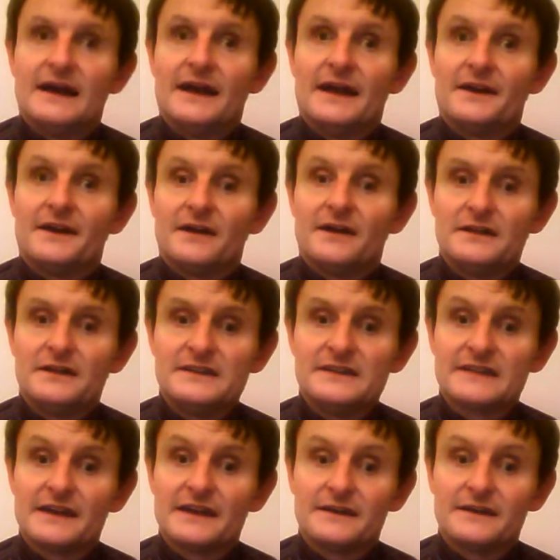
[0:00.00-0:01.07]
And I'll just
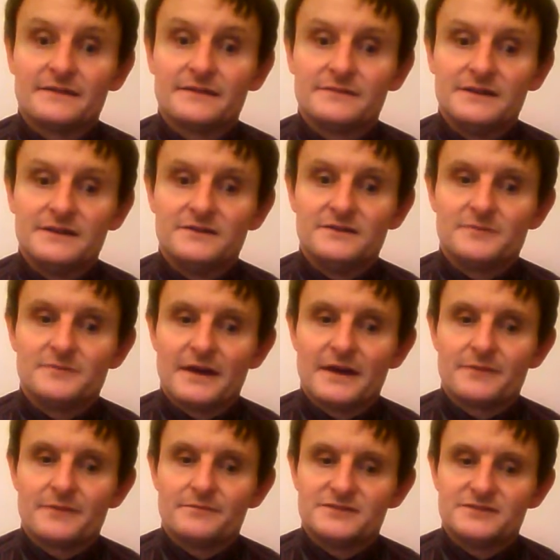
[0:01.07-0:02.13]
kind of use
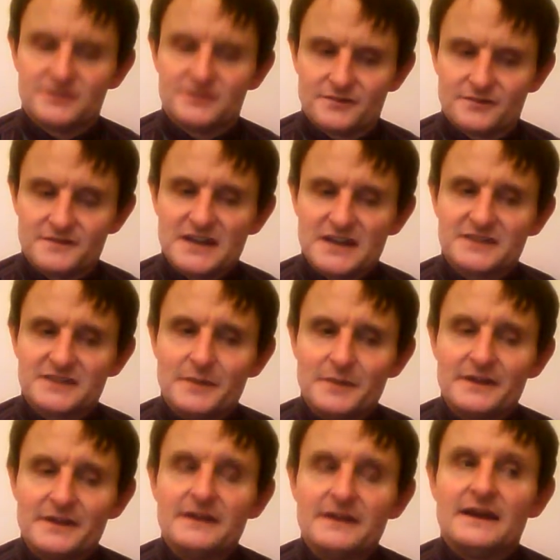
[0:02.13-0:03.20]
my sort of
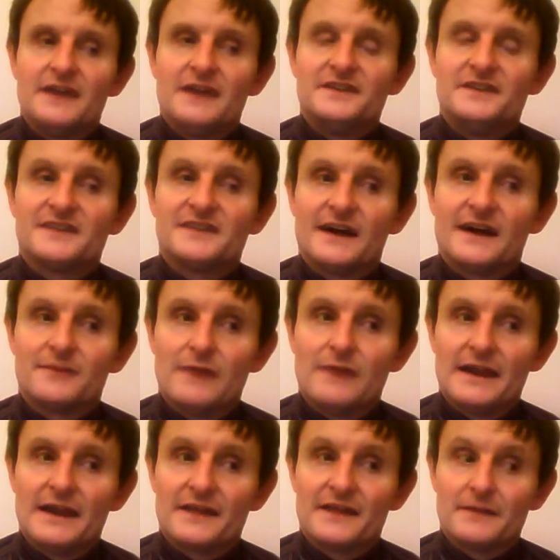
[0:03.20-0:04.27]
judgment and decide
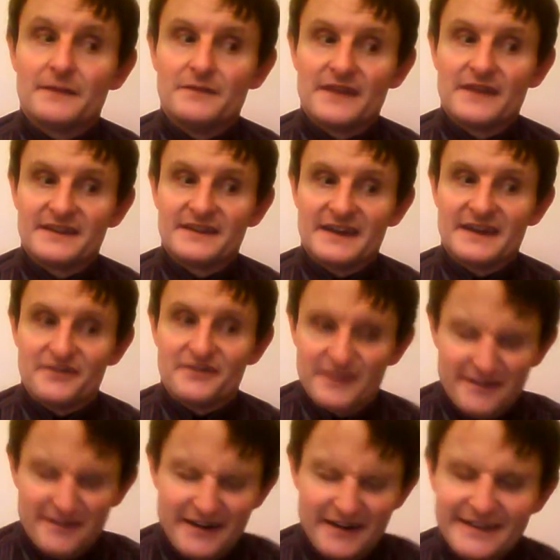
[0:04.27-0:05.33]
when I think we've had enough.
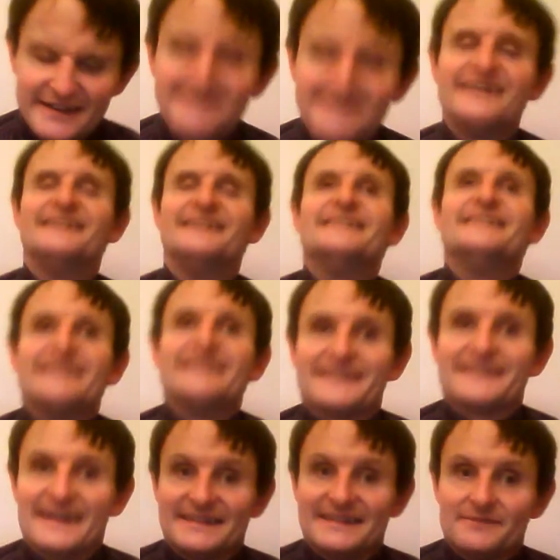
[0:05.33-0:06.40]
All right.
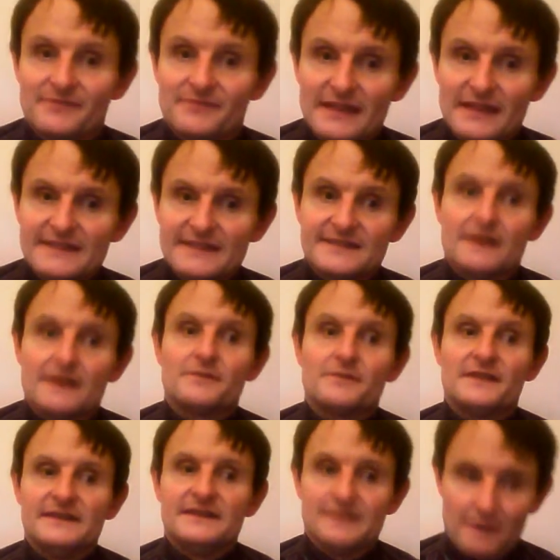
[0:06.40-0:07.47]
Great. Let's start with
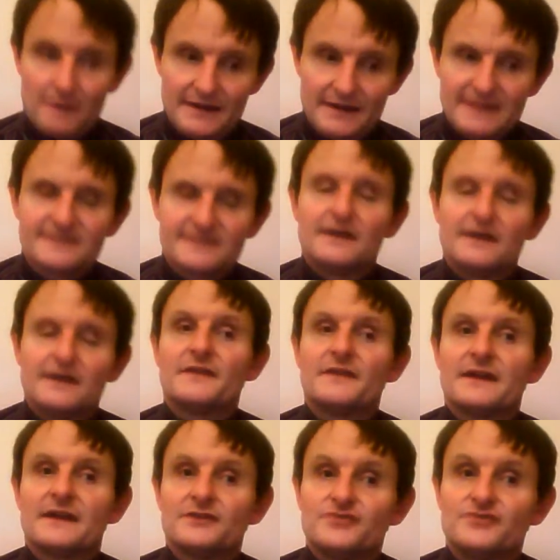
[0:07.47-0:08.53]
an easy one. Let's start with
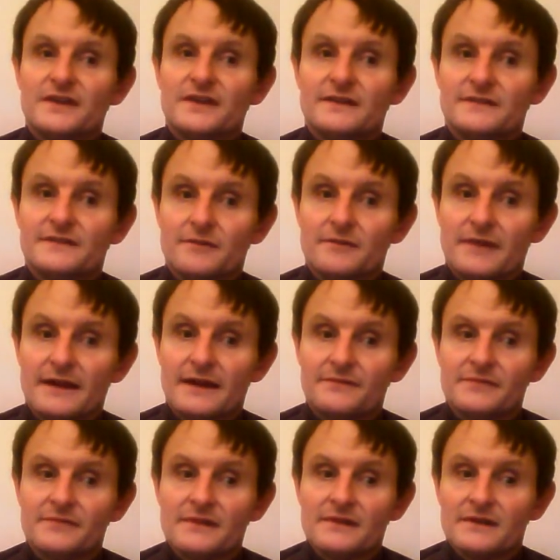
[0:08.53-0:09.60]
the country that we're
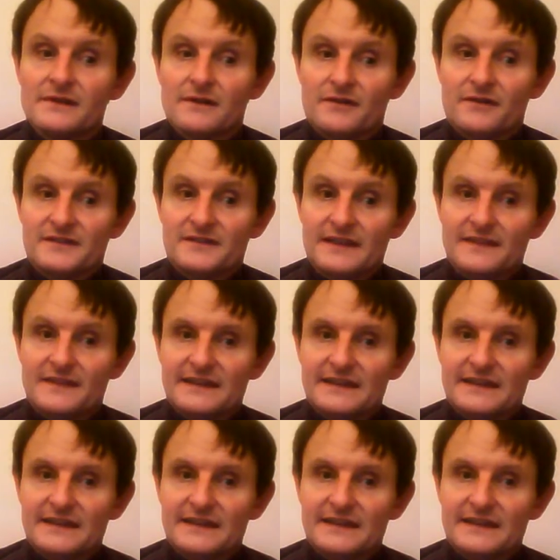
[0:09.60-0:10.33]
obviously